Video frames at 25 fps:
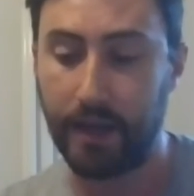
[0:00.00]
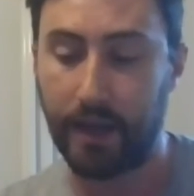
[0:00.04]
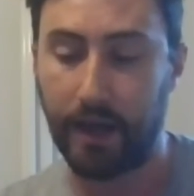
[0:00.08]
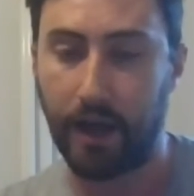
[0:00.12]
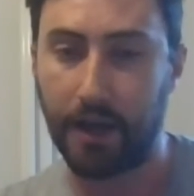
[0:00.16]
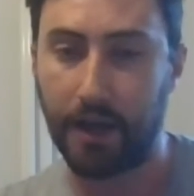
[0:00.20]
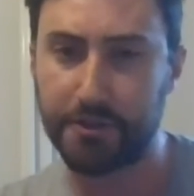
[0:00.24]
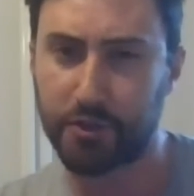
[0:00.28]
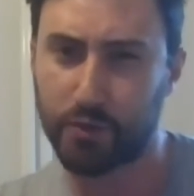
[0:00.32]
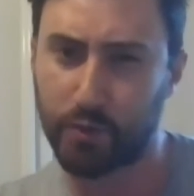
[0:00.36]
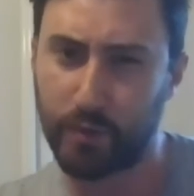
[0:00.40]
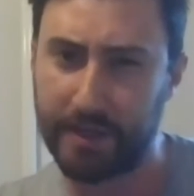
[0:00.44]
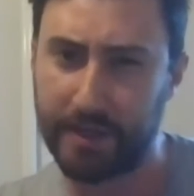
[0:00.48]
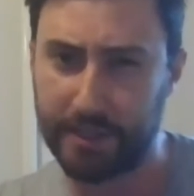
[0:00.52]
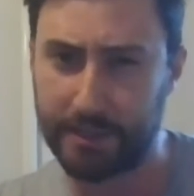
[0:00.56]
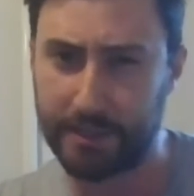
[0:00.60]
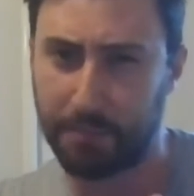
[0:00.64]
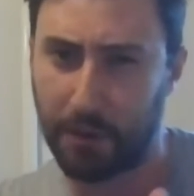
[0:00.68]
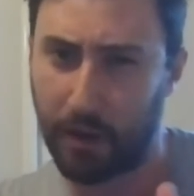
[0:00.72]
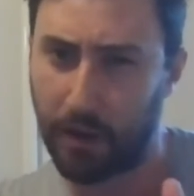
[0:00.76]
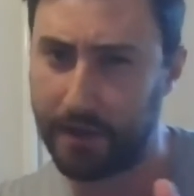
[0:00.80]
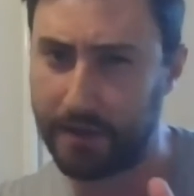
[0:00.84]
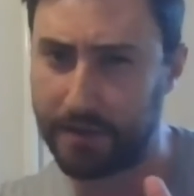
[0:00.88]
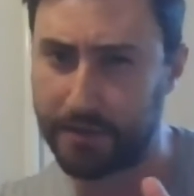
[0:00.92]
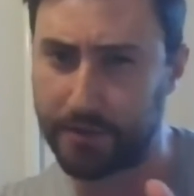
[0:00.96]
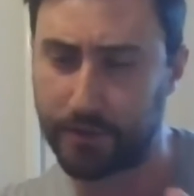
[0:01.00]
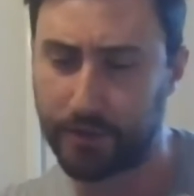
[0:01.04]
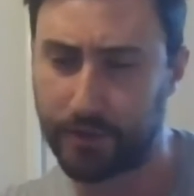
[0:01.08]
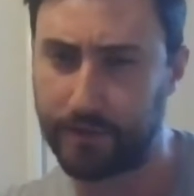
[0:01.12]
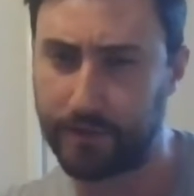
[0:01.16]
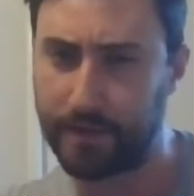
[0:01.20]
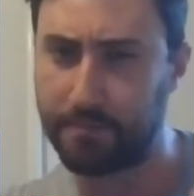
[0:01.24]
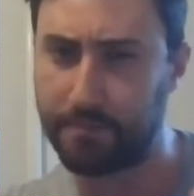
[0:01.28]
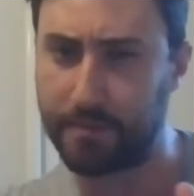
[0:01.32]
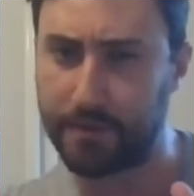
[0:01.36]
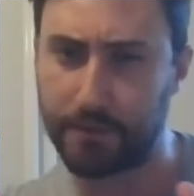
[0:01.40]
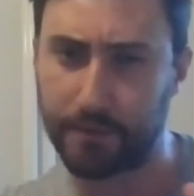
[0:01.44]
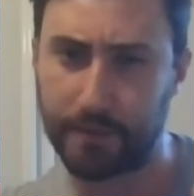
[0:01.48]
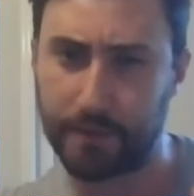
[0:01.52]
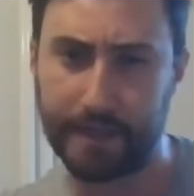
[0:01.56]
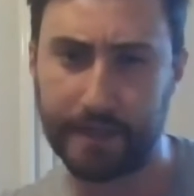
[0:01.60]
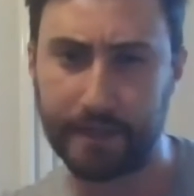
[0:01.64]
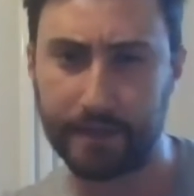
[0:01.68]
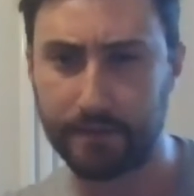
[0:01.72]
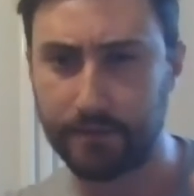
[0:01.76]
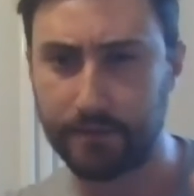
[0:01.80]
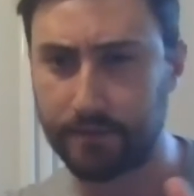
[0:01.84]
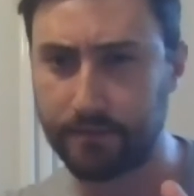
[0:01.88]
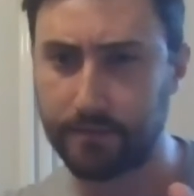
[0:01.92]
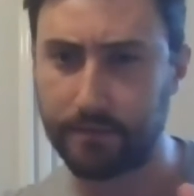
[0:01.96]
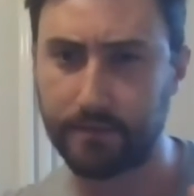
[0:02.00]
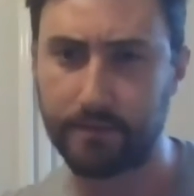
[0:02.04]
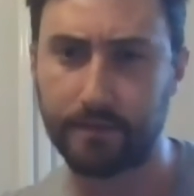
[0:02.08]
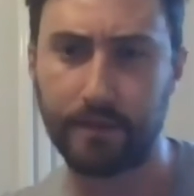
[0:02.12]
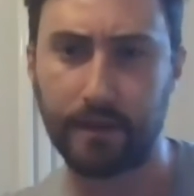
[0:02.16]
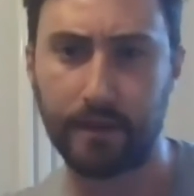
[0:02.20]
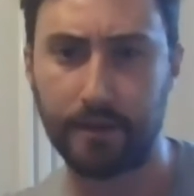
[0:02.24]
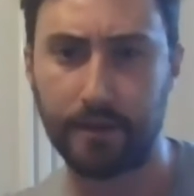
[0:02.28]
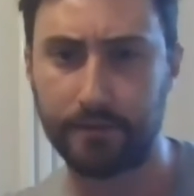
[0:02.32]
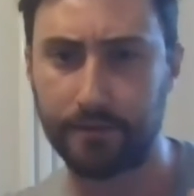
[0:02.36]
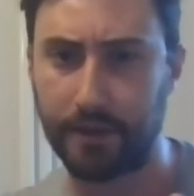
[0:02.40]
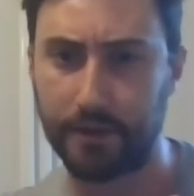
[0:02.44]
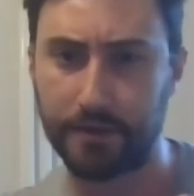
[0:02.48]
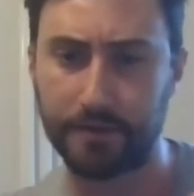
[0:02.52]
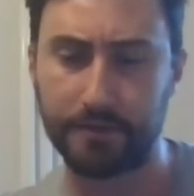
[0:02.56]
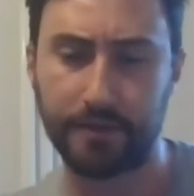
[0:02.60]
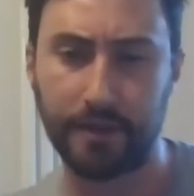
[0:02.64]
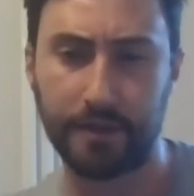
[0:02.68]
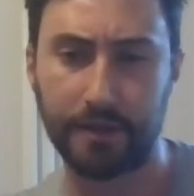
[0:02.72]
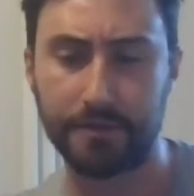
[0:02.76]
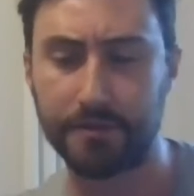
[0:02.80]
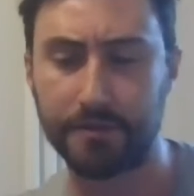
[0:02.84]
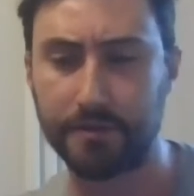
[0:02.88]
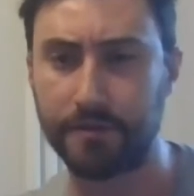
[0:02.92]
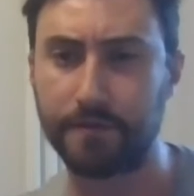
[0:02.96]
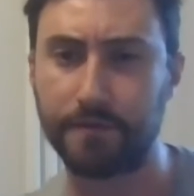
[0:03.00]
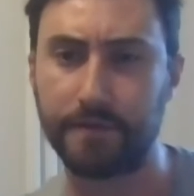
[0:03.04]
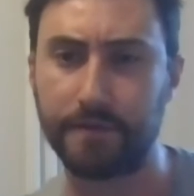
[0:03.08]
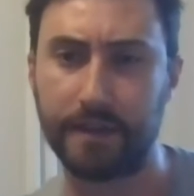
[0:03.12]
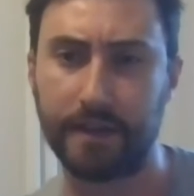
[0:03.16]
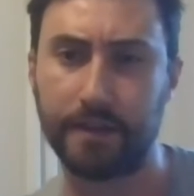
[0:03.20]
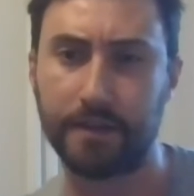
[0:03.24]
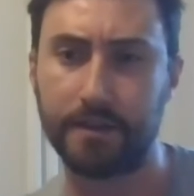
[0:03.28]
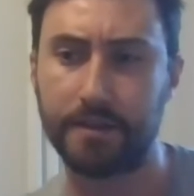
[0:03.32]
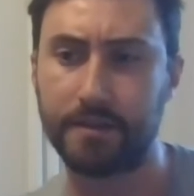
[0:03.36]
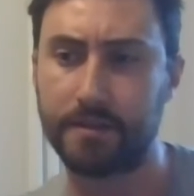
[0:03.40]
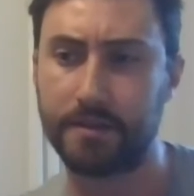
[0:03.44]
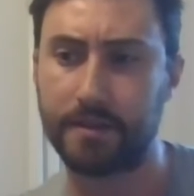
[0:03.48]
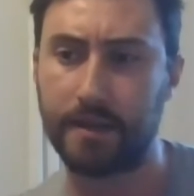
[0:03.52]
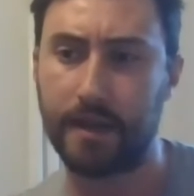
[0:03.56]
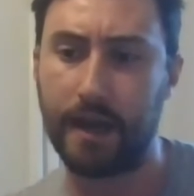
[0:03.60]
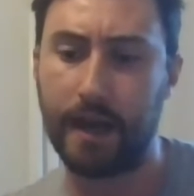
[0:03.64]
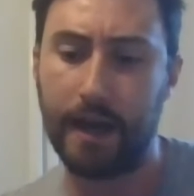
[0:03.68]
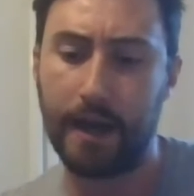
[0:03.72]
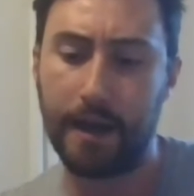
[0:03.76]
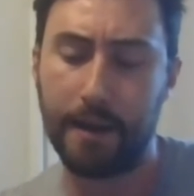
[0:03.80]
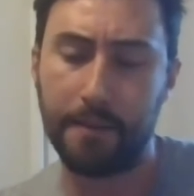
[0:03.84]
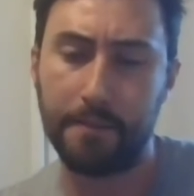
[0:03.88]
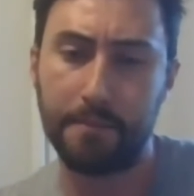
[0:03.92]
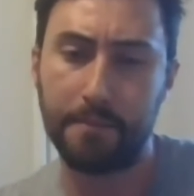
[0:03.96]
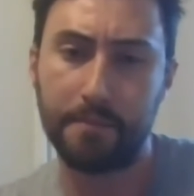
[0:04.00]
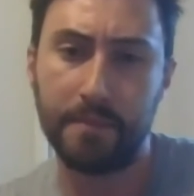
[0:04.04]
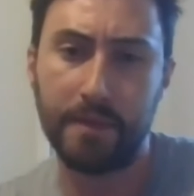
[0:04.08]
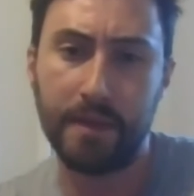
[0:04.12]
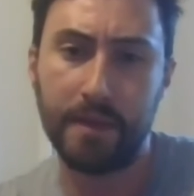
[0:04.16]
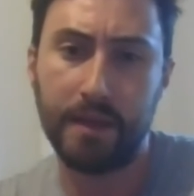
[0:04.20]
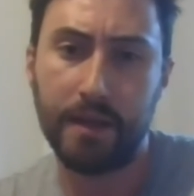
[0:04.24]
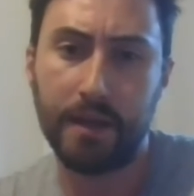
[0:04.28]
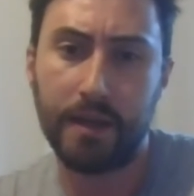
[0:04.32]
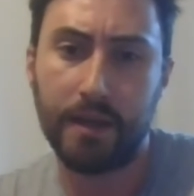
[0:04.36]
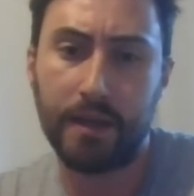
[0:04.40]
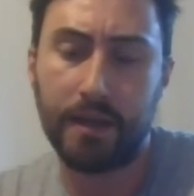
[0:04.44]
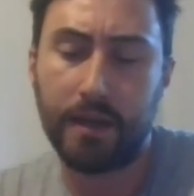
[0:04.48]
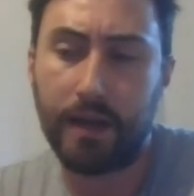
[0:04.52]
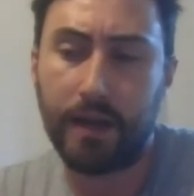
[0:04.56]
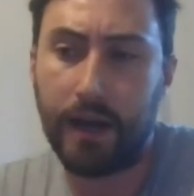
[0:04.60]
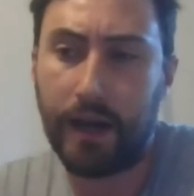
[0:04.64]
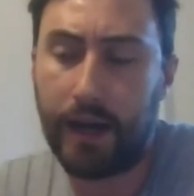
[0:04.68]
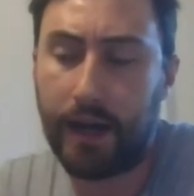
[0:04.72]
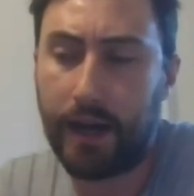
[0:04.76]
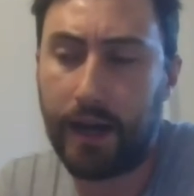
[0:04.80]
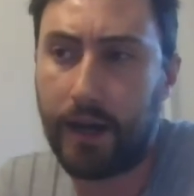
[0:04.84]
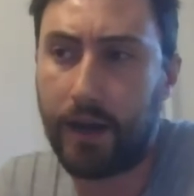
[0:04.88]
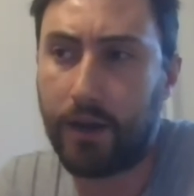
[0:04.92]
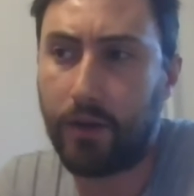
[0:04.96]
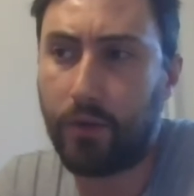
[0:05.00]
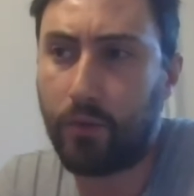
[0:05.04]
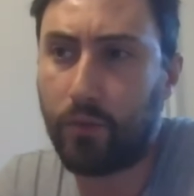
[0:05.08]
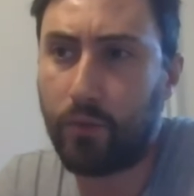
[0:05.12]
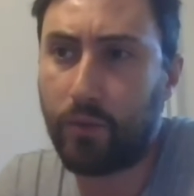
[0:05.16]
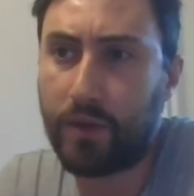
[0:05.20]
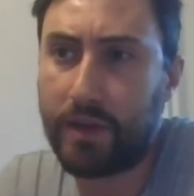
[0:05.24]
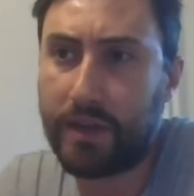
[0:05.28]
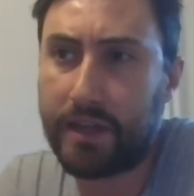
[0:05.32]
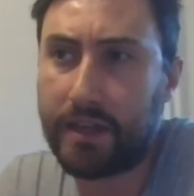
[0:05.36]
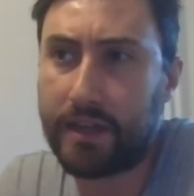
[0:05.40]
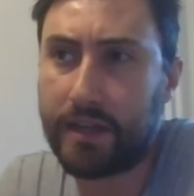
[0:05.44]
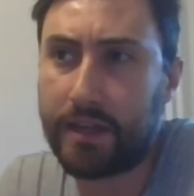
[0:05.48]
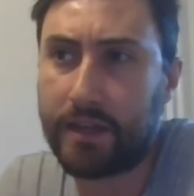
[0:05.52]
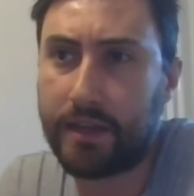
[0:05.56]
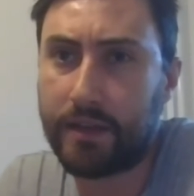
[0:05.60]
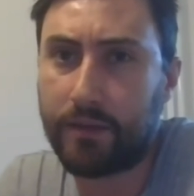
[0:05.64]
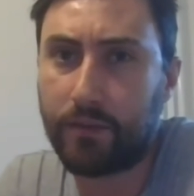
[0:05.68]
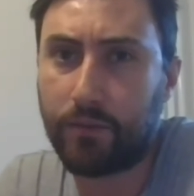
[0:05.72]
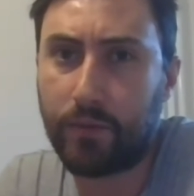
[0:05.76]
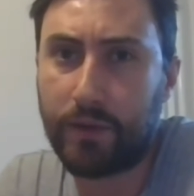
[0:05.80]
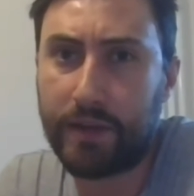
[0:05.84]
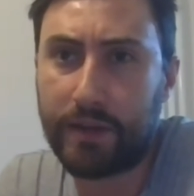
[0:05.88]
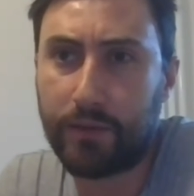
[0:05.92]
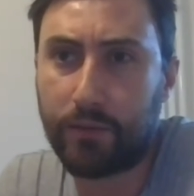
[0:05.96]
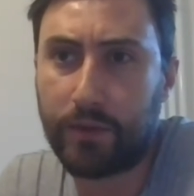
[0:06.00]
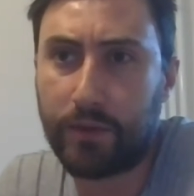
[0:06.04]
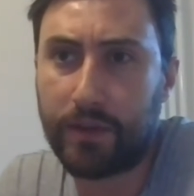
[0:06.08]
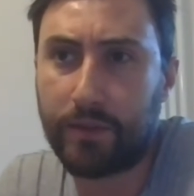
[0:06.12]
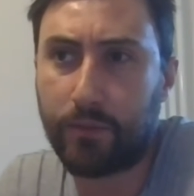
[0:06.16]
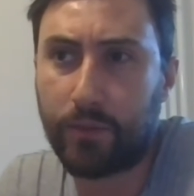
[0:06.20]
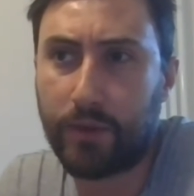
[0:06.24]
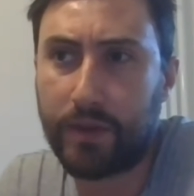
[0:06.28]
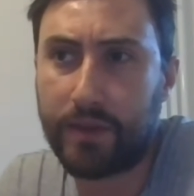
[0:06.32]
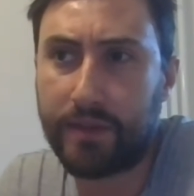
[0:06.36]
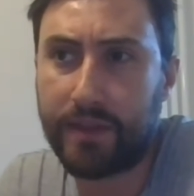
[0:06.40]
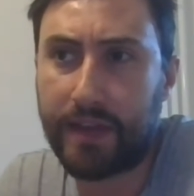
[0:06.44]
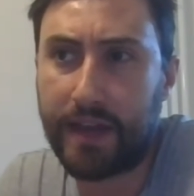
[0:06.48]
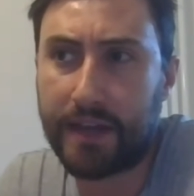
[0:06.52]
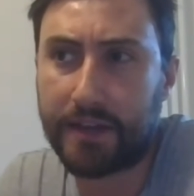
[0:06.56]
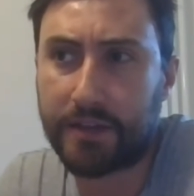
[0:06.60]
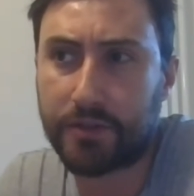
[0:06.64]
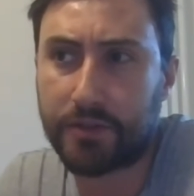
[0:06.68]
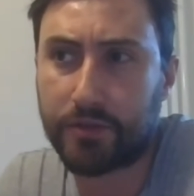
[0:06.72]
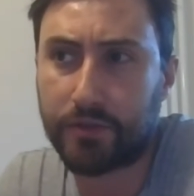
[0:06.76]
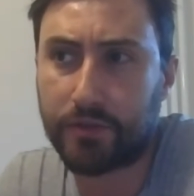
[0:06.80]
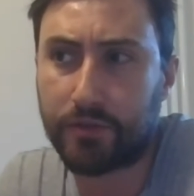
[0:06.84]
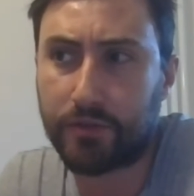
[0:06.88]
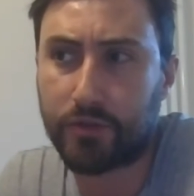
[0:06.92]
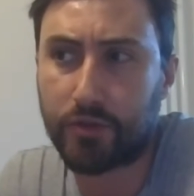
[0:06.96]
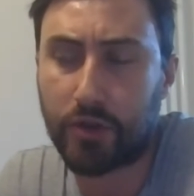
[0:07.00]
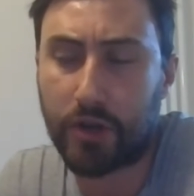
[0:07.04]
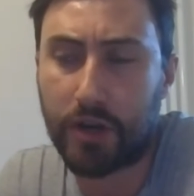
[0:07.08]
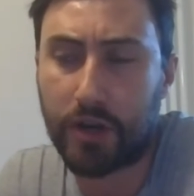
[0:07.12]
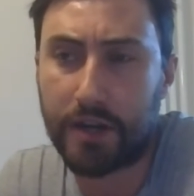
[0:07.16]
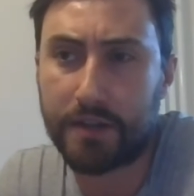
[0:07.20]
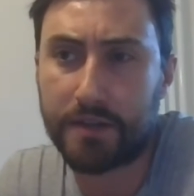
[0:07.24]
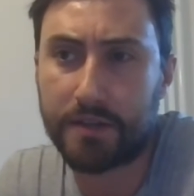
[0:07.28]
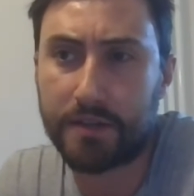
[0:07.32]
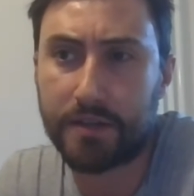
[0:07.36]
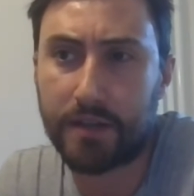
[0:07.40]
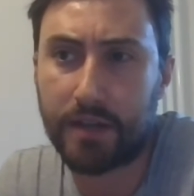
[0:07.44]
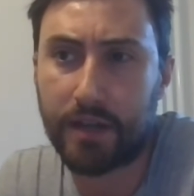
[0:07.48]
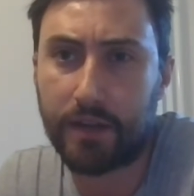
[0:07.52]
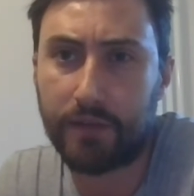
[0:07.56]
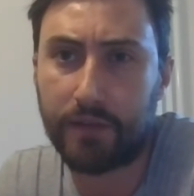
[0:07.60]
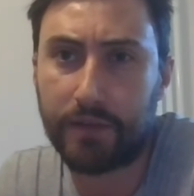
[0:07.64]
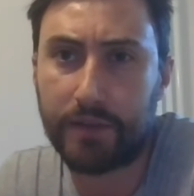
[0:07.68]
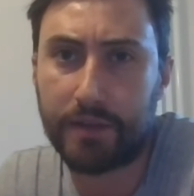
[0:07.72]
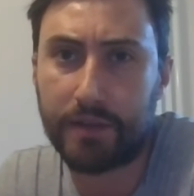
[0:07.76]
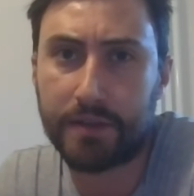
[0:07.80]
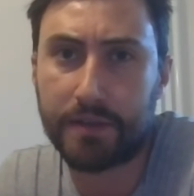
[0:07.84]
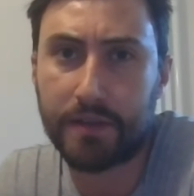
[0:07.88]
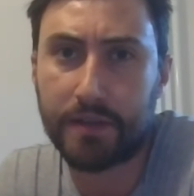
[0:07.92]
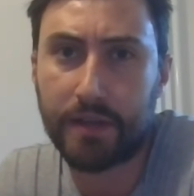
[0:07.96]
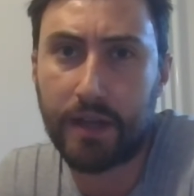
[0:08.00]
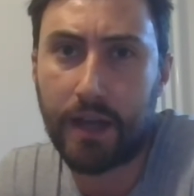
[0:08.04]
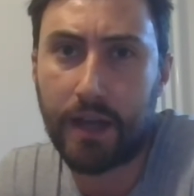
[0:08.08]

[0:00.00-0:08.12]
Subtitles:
Our sweet spot is sort of in between those two figures. We're there to sort of try and service